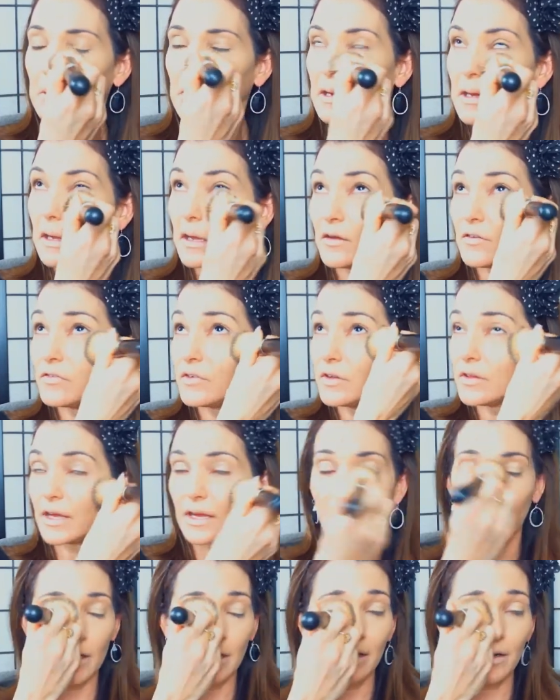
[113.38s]
I feel like
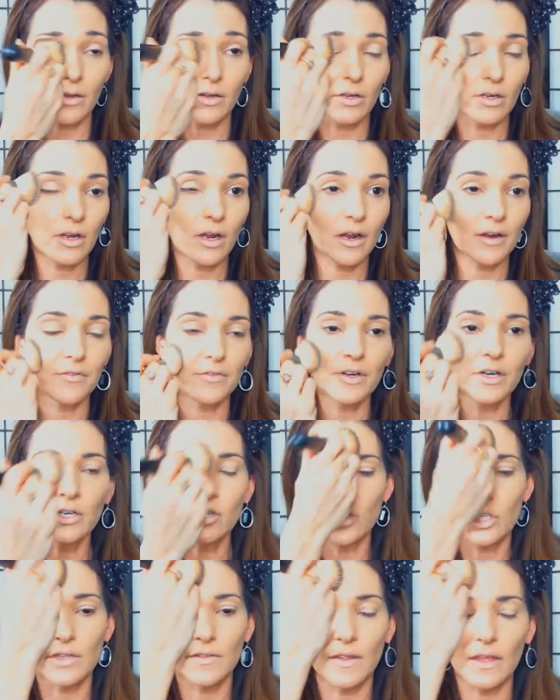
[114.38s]
I got good
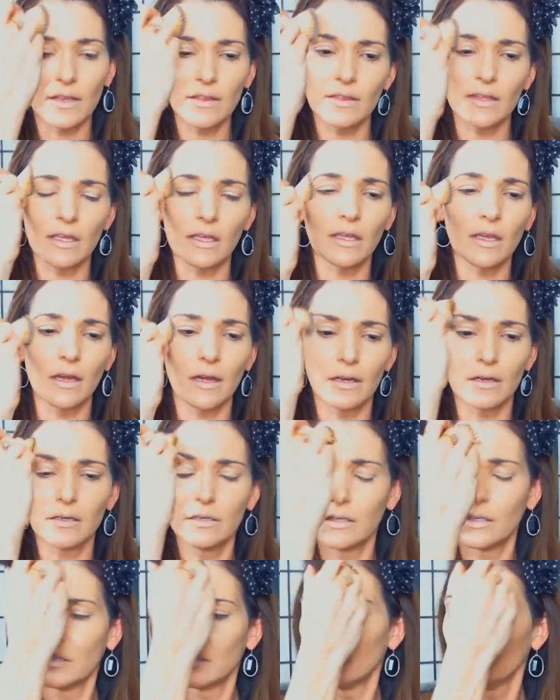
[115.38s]
coverage and that
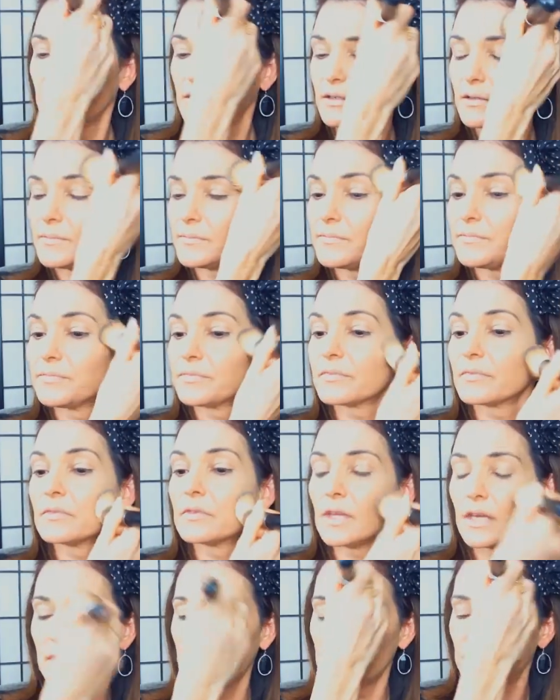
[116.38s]

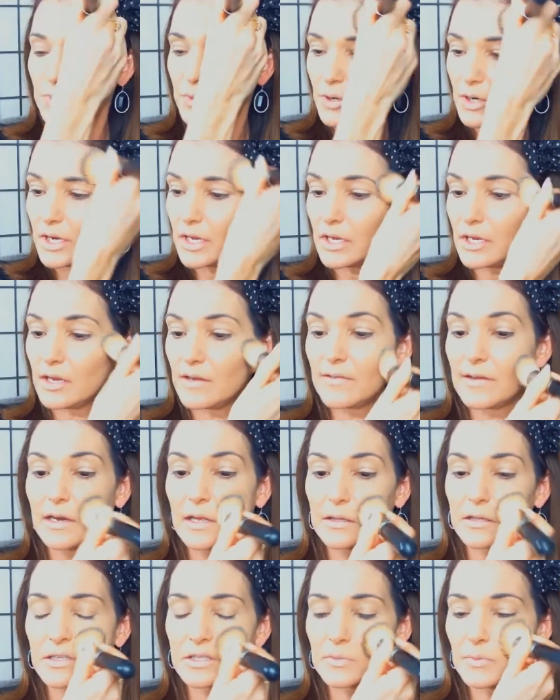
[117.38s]
that it's pretty even at
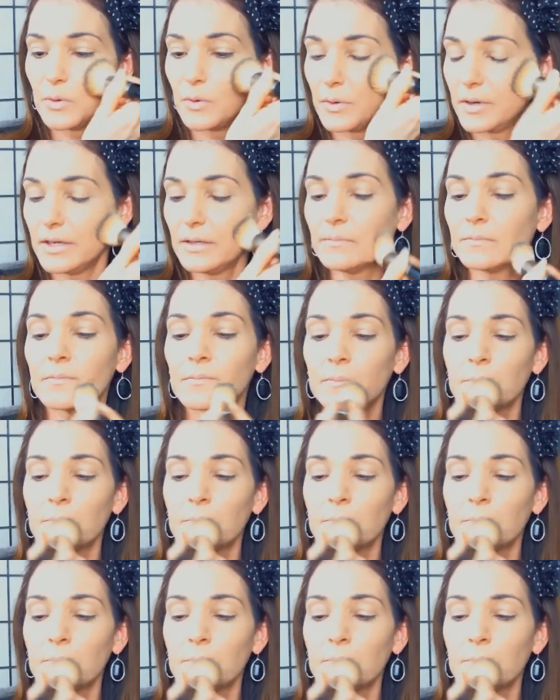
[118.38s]
this point.